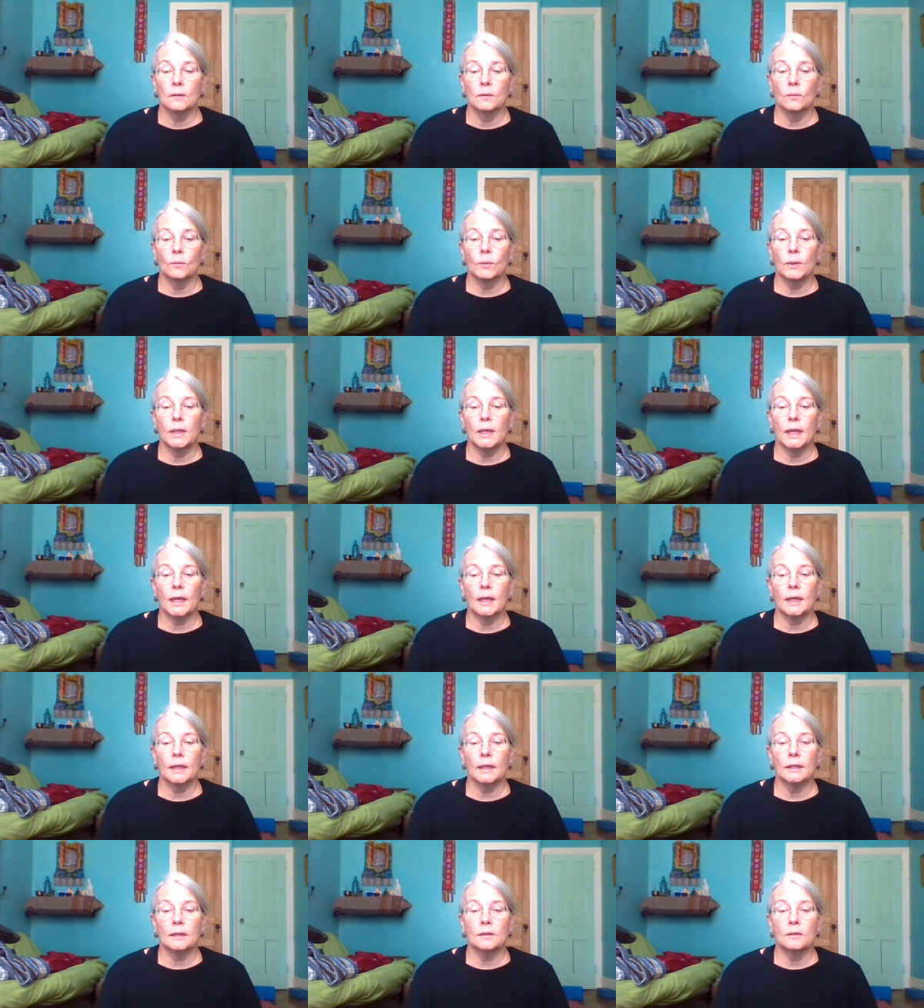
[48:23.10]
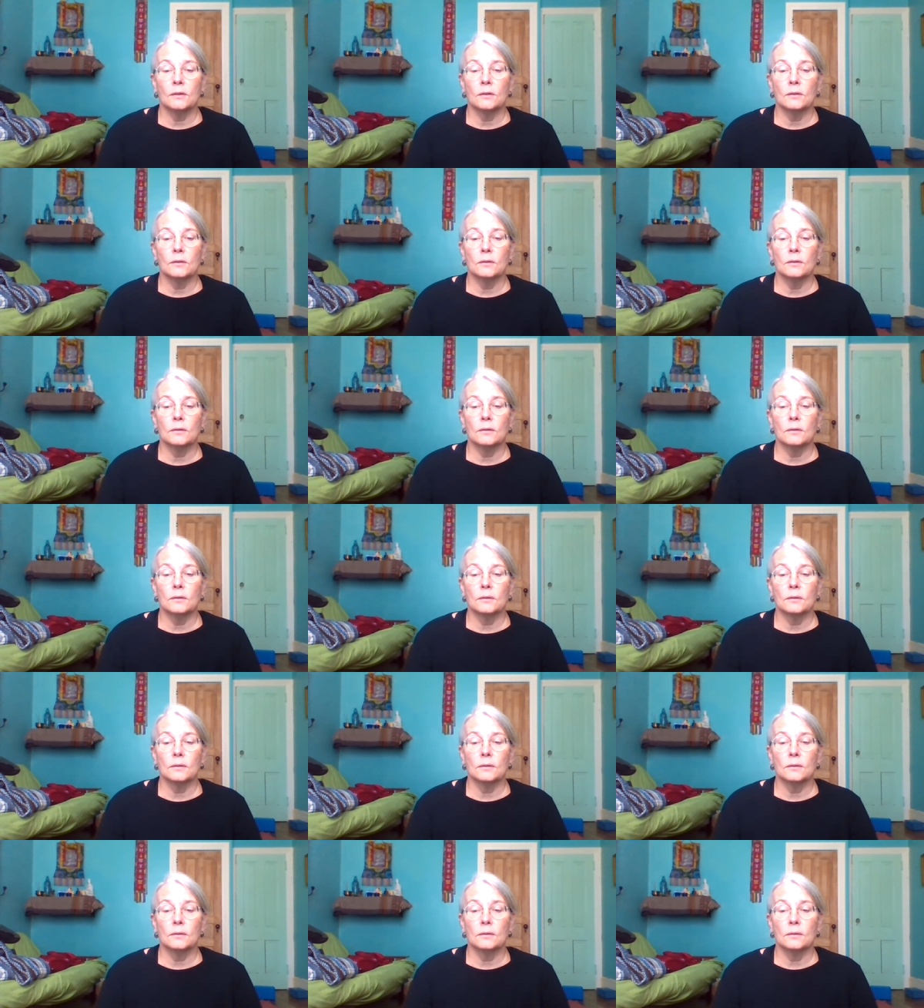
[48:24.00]
We can
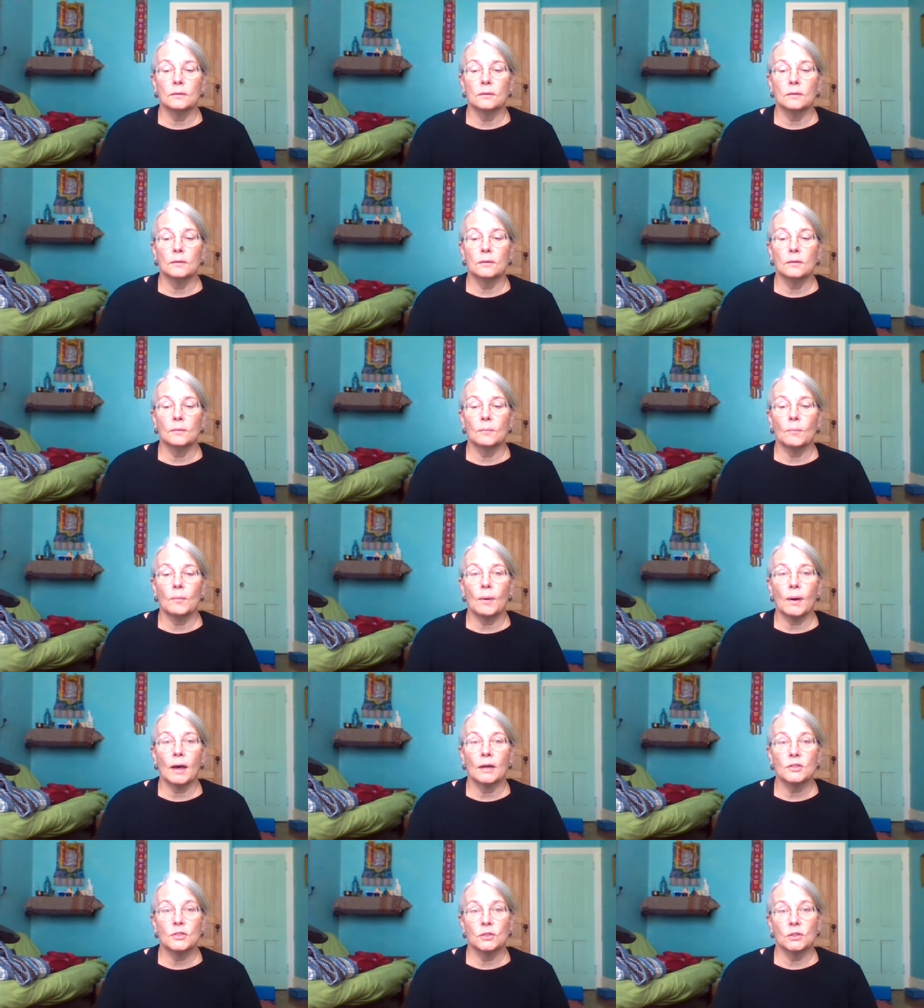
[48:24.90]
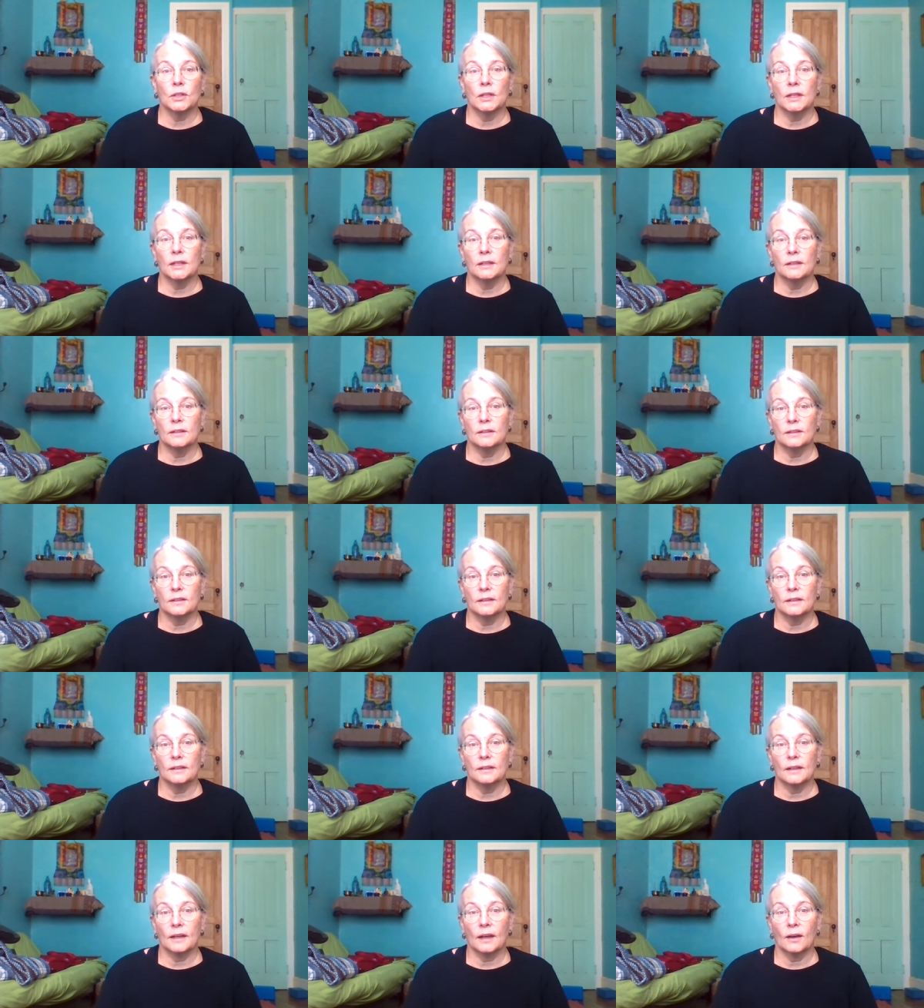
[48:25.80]
modulate
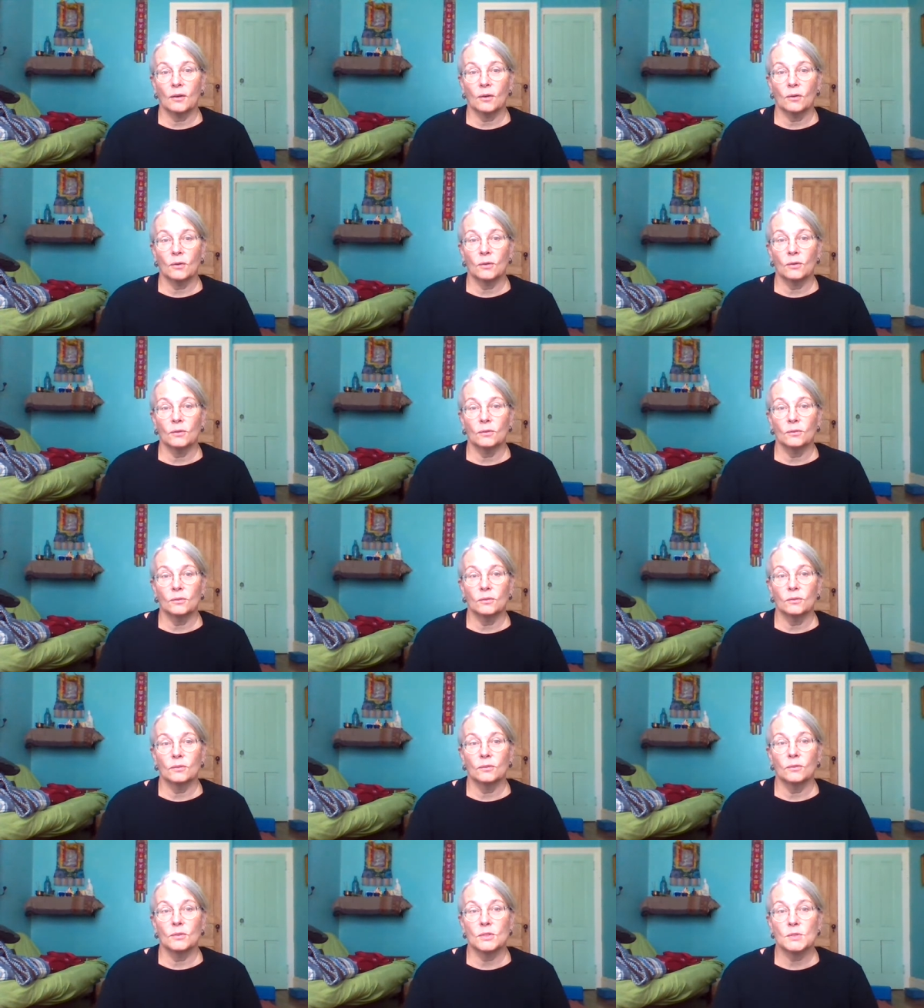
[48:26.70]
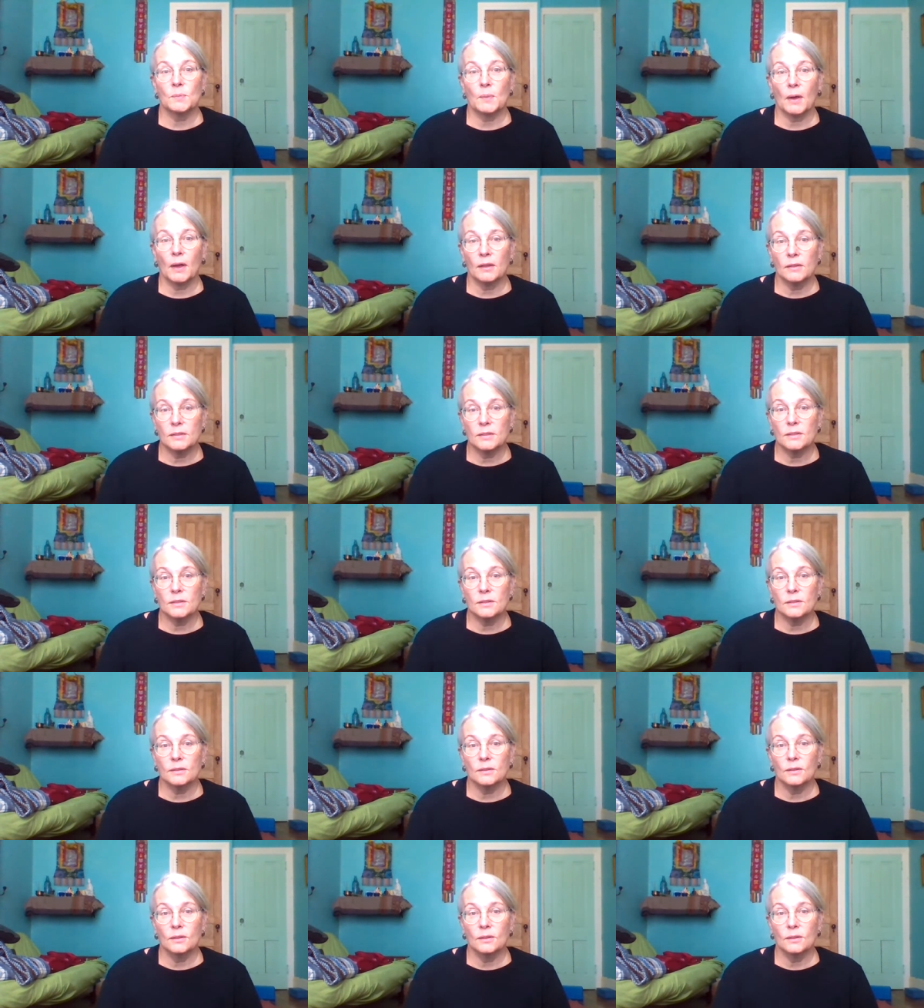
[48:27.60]
our response.